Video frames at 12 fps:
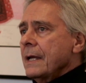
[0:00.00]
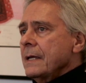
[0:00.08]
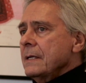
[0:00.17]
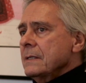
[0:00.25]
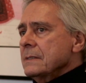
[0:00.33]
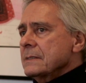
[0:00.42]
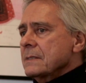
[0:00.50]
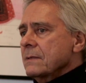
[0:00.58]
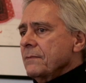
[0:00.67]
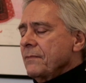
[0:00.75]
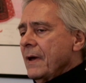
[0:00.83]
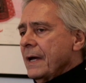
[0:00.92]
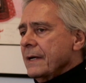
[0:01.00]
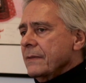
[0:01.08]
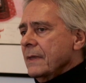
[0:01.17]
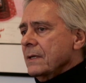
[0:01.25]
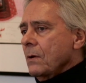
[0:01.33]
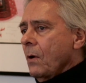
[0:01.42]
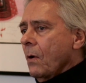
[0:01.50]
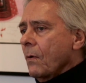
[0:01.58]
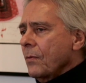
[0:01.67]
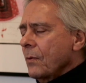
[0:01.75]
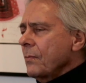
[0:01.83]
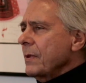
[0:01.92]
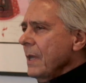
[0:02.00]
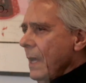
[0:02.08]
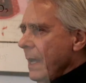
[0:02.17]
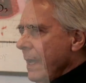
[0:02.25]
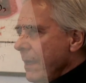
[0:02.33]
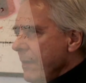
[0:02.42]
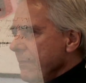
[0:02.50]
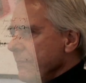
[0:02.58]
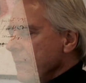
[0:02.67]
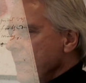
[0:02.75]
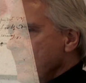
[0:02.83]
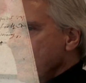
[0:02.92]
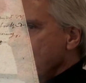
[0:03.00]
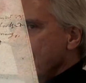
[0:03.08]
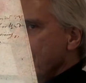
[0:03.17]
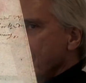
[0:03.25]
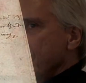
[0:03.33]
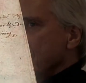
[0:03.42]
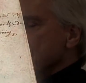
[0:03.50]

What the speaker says: is the fact that although we have the